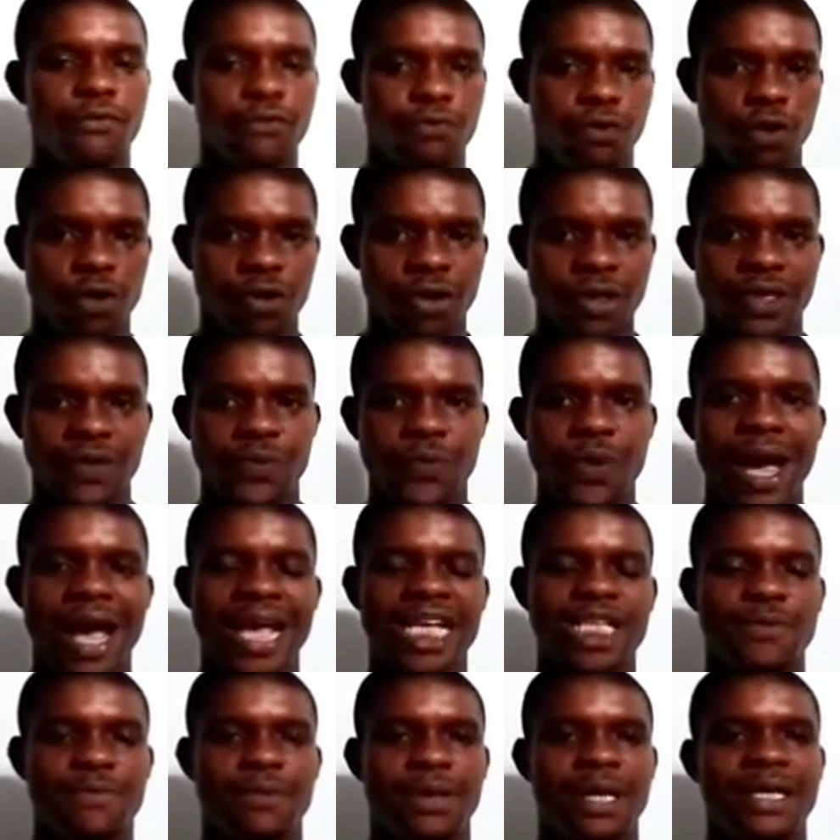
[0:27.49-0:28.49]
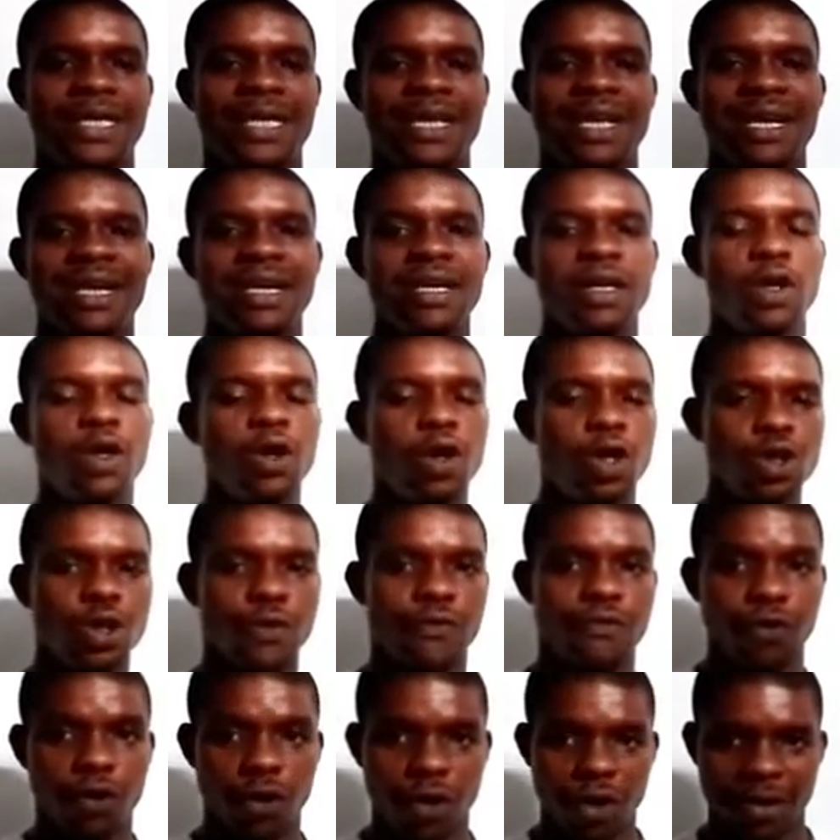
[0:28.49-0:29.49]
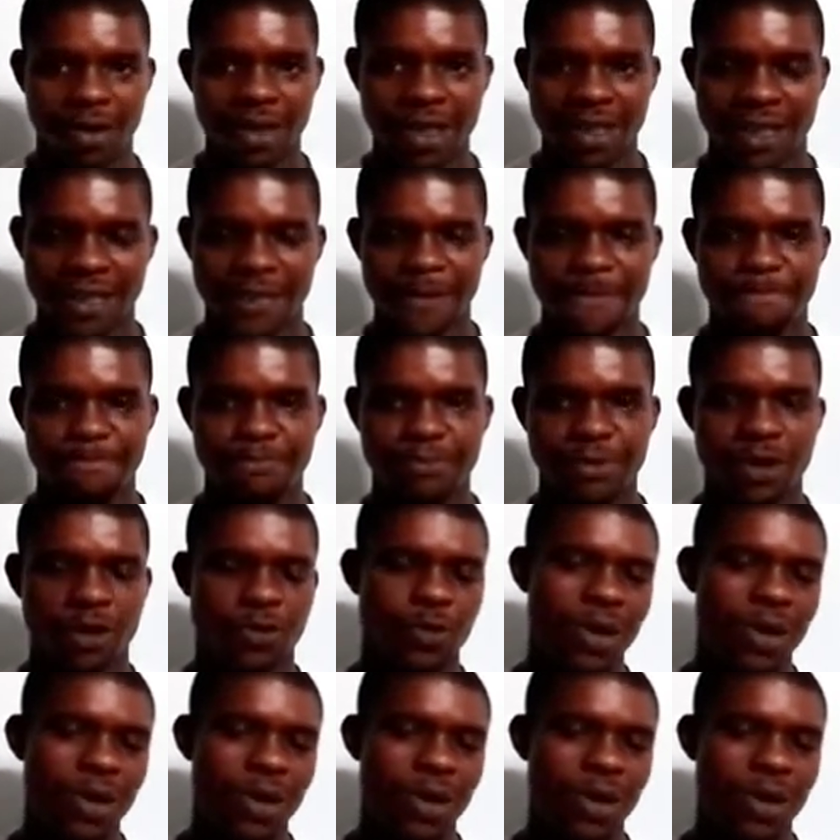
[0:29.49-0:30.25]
logarithm, where I explain laws of logarithm,